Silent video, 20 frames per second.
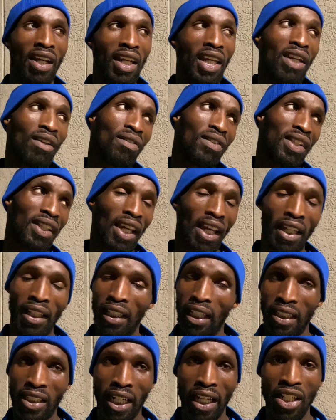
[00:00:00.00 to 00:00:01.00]
even there in
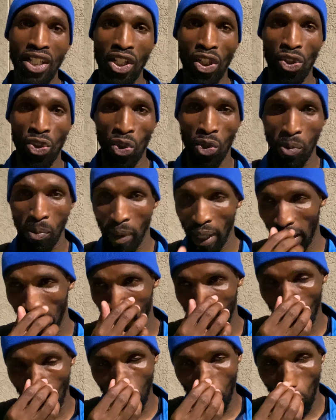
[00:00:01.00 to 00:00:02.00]
the changing room and
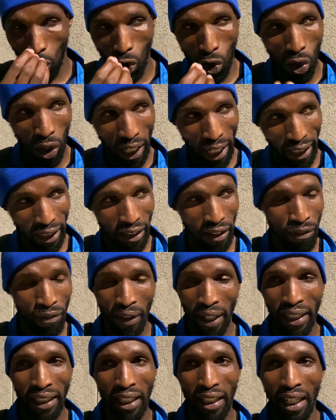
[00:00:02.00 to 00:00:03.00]
before like the
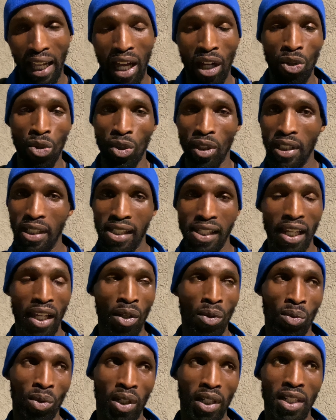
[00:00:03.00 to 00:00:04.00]
final, I couldn't say a
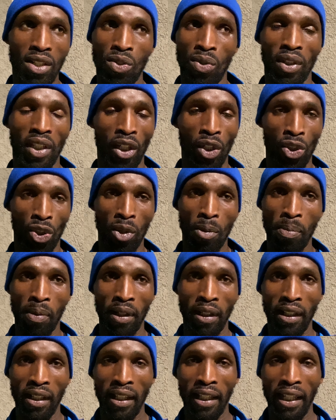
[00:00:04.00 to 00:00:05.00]
word to the group.
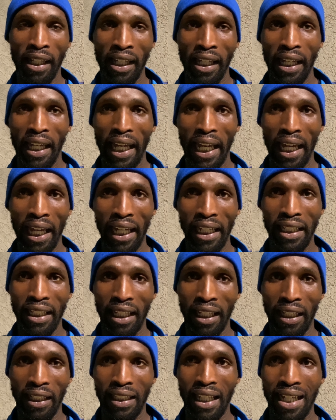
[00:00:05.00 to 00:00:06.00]
And
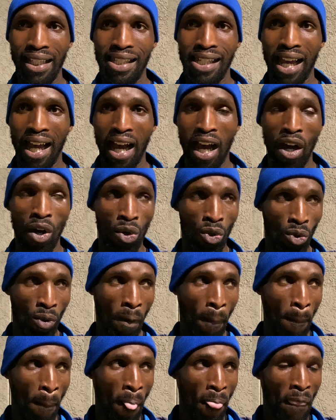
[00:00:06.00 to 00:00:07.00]
uh, that's how
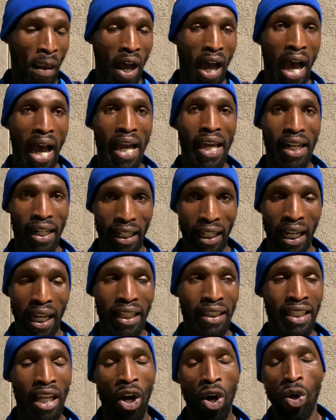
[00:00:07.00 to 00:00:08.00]
I,
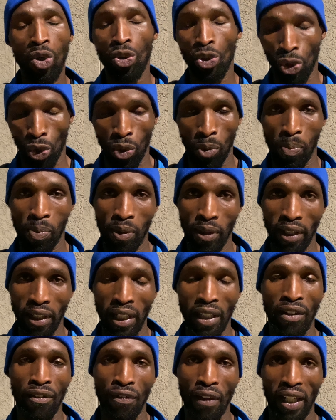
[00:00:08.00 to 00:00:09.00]
the whole group,
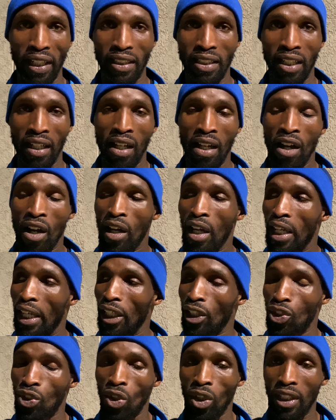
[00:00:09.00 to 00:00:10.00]
in fact,
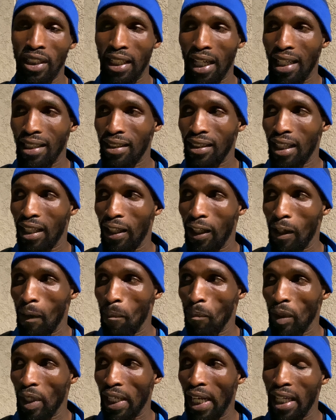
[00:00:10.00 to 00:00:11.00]
it's not just
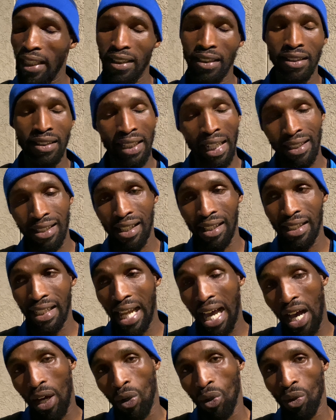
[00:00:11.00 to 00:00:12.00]
uh, it hasn't started
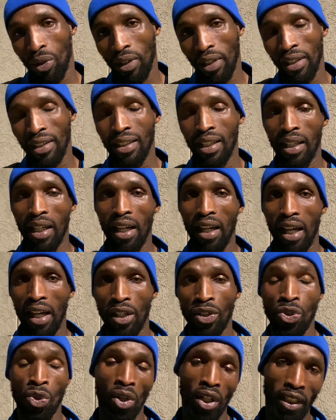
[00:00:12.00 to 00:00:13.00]
now in the uh,
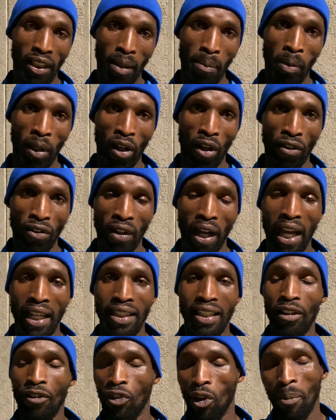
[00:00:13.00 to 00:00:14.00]
during the playoff. I
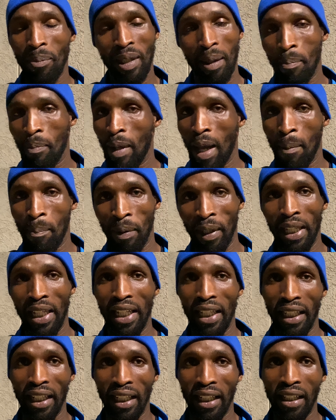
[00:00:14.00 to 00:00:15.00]
think from the beginning,